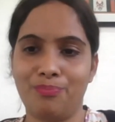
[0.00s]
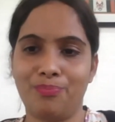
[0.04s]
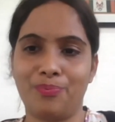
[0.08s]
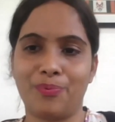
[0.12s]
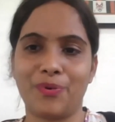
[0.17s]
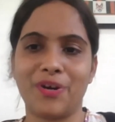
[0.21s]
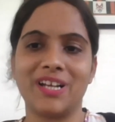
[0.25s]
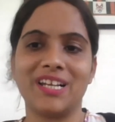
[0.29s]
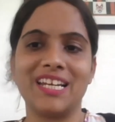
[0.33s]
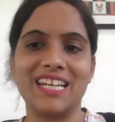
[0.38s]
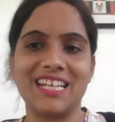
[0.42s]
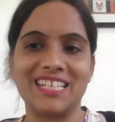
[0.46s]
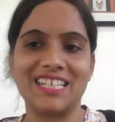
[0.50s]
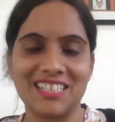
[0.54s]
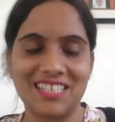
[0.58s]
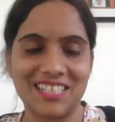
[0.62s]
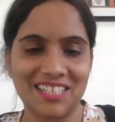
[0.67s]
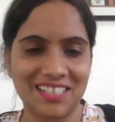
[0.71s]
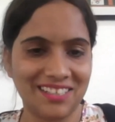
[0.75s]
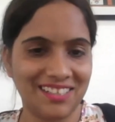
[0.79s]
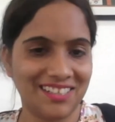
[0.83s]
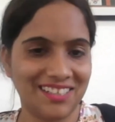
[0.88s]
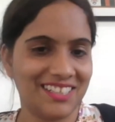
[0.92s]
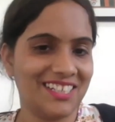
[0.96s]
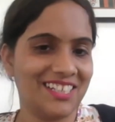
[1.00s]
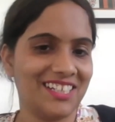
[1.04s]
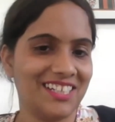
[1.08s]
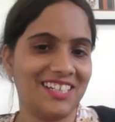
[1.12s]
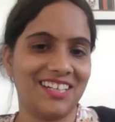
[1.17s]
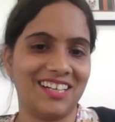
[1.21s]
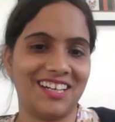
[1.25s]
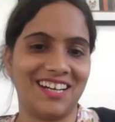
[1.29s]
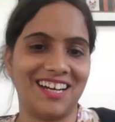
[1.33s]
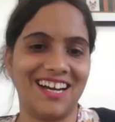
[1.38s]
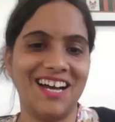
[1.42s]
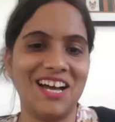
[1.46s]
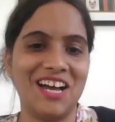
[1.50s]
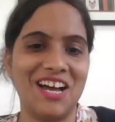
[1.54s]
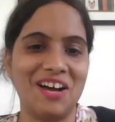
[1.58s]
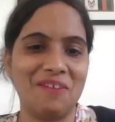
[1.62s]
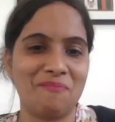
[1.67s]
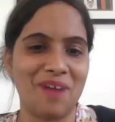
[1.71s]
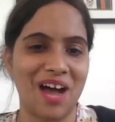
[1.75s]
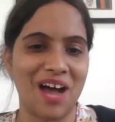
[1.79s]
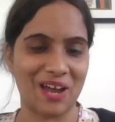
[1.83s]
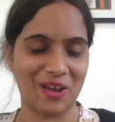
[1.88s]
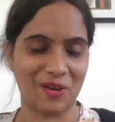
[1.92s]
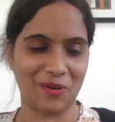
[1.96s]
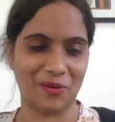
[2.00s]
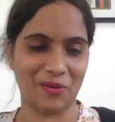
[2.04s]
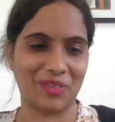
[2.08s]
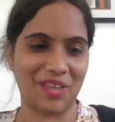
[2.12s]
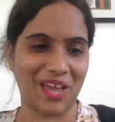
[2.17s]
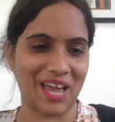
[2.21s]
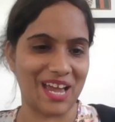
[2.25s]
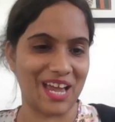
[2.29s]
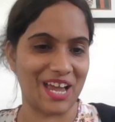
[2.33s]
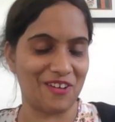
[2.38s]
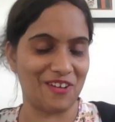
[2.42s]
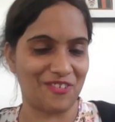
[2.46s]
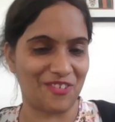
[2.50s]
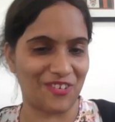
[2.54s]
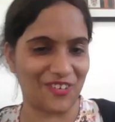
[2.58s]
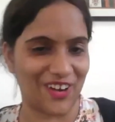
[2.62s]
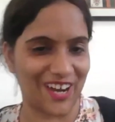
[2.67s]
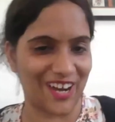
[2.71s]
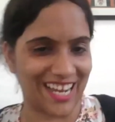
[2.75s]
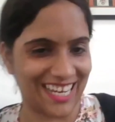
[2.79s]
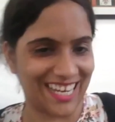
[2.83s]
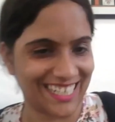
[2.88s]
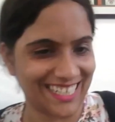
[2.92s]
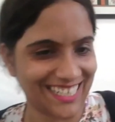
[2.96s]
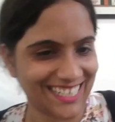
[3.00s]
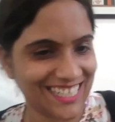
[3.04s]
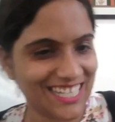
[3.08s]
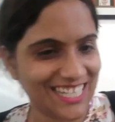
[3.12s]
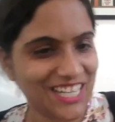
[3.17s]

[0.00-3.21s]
brilliant bios I have read.